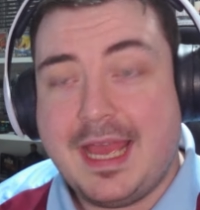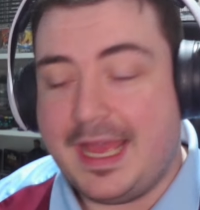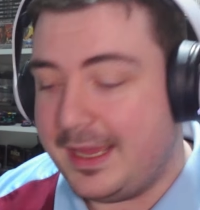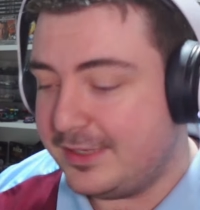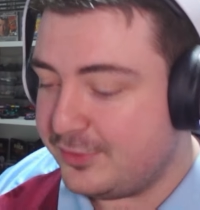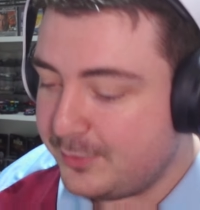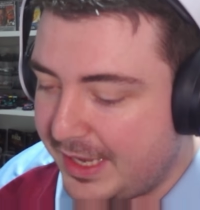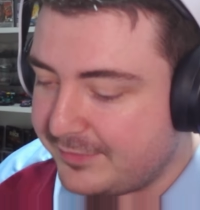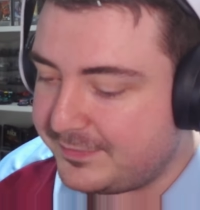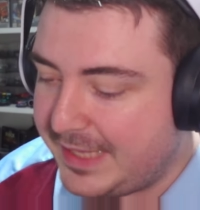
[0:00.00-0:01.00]
Uh, I do
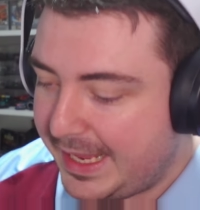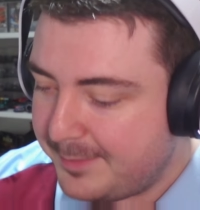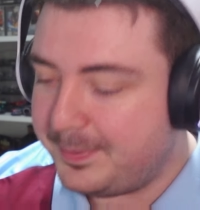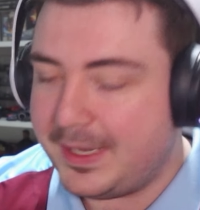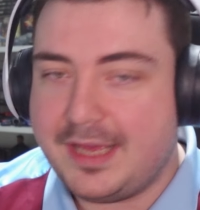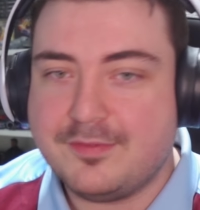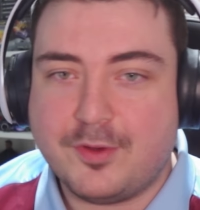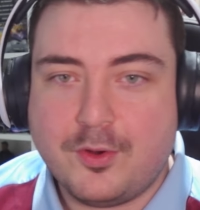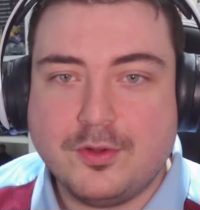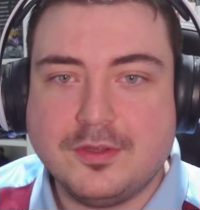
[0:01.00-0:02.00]
have gameplay of
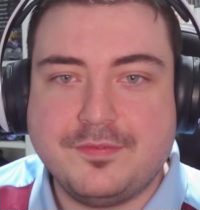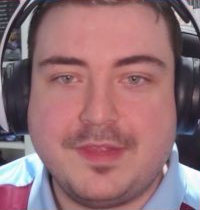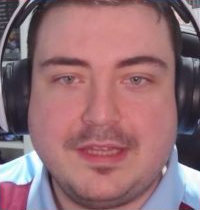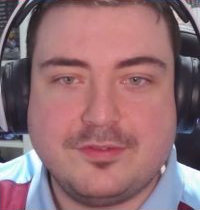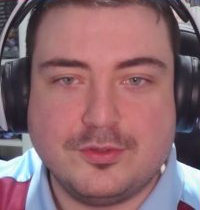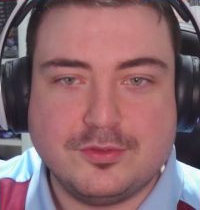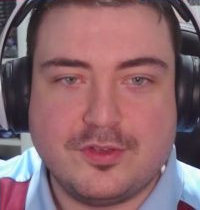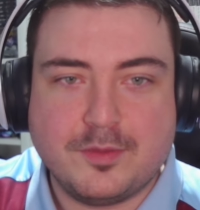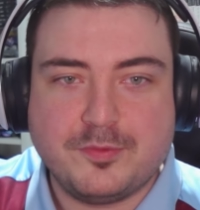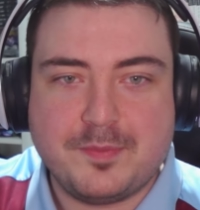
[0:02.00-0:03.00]
all of these old
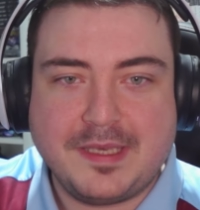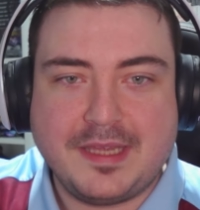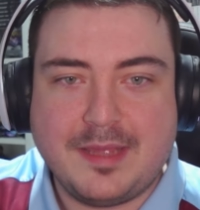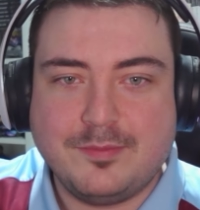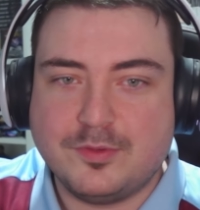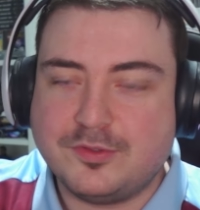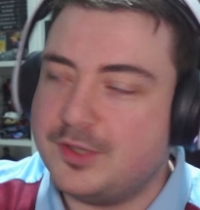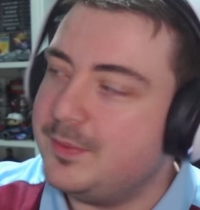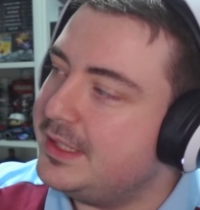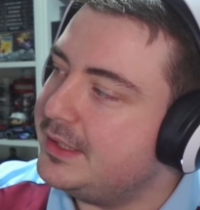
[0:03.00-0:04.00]
Top Spin games, which
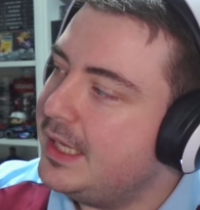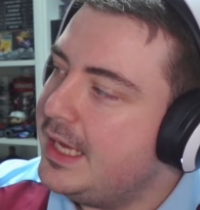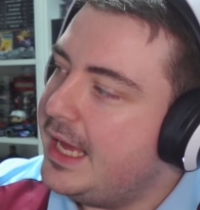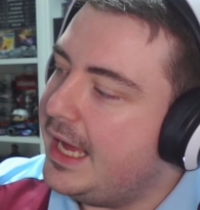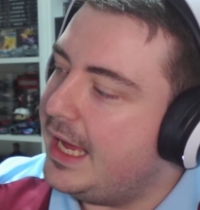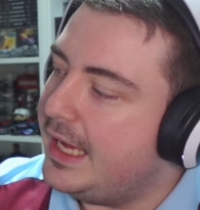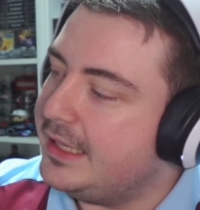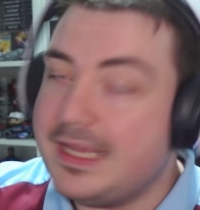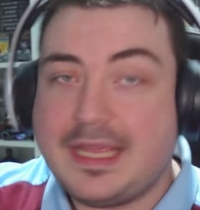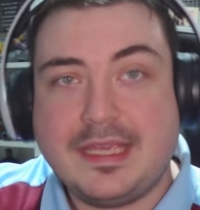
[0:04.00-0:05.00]
I will uh,
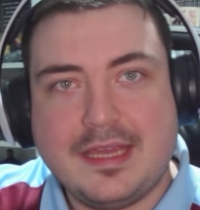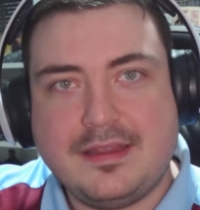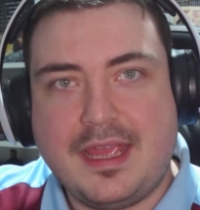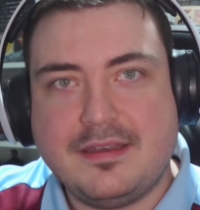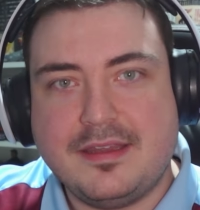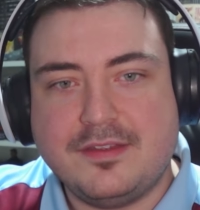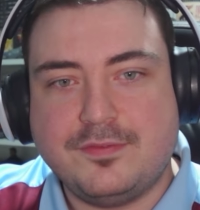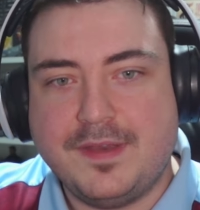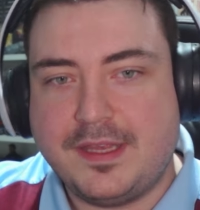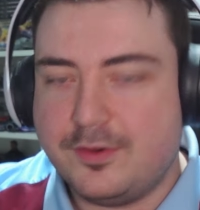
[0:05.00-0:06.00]
link at the end of
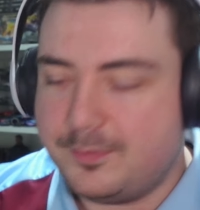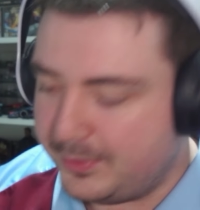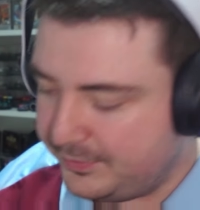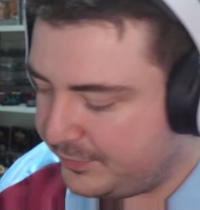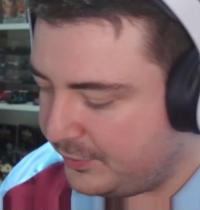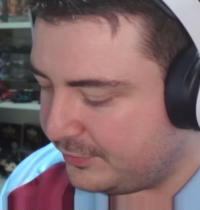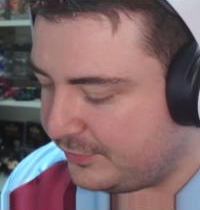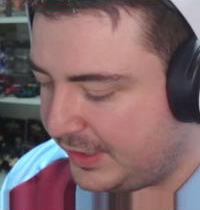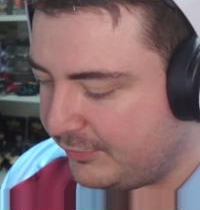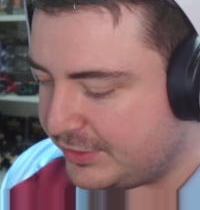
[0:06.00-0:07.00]
this video. But, of
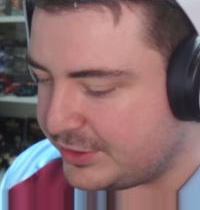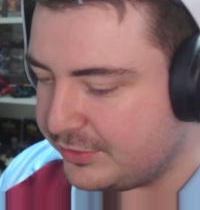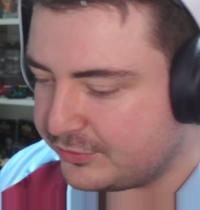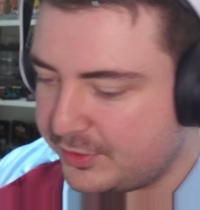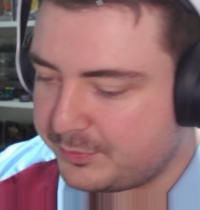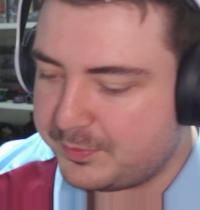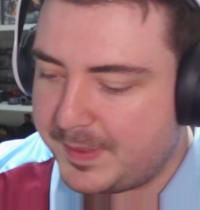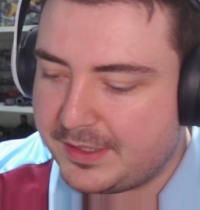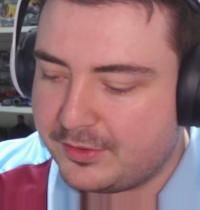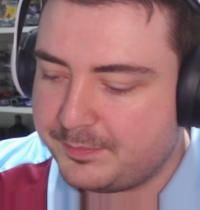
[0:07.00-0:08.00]
course, the original Top
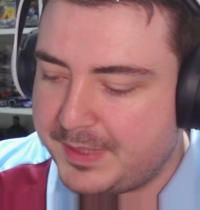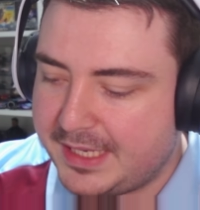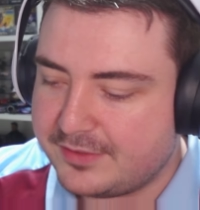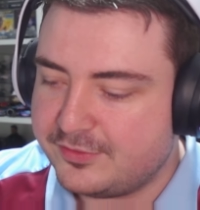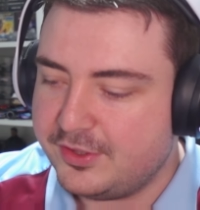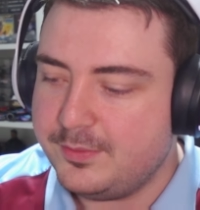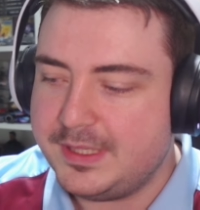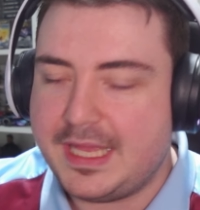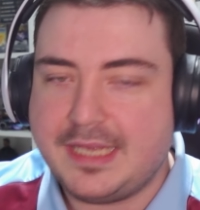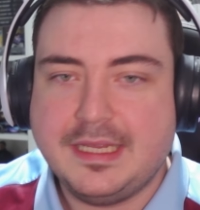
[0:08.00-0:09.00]
Spin on P S two,
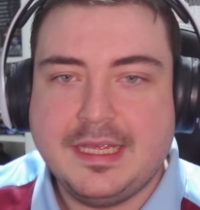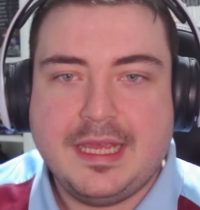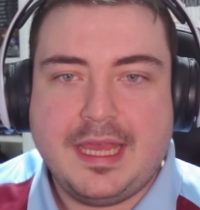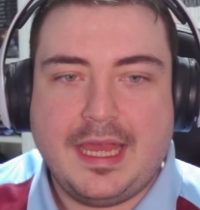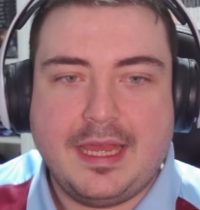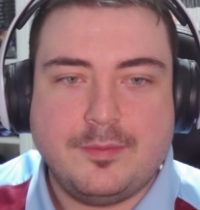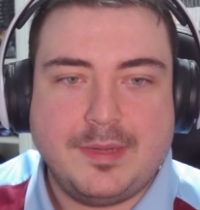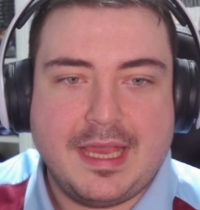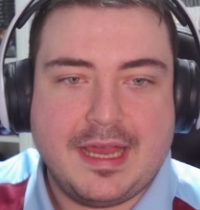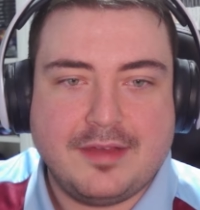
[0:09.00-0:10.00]
and then uh,
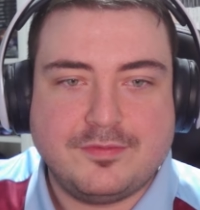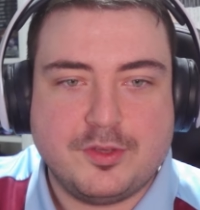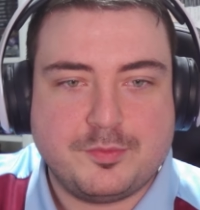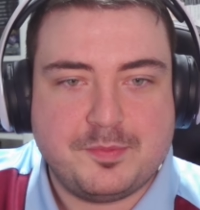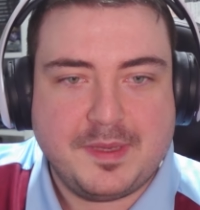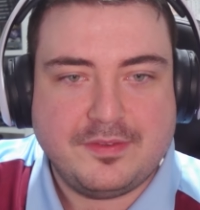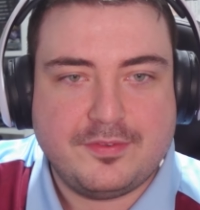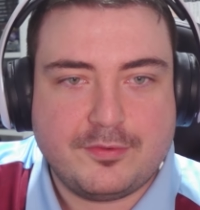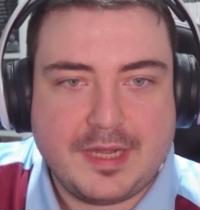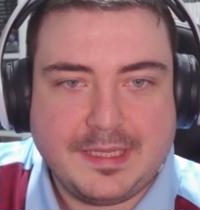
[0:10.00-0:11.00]
we have Top Spin
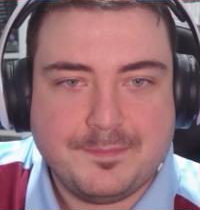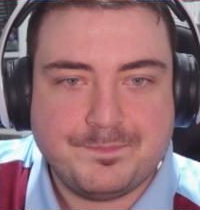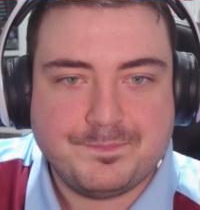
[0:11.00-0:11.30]
three.